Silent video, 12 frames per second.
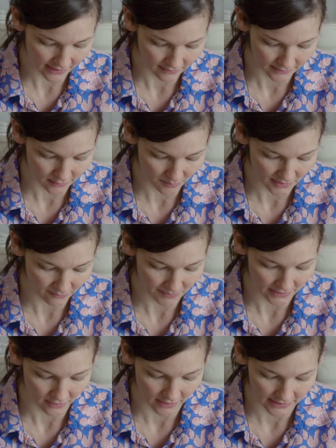think a little bit of
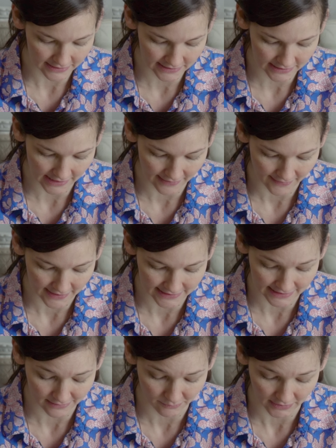bitterness in
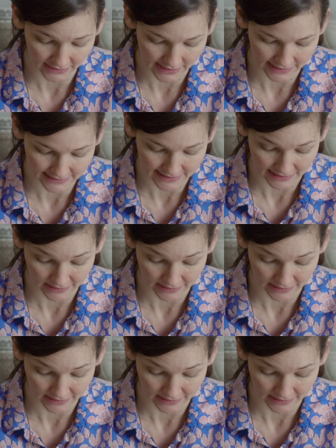this is a really nice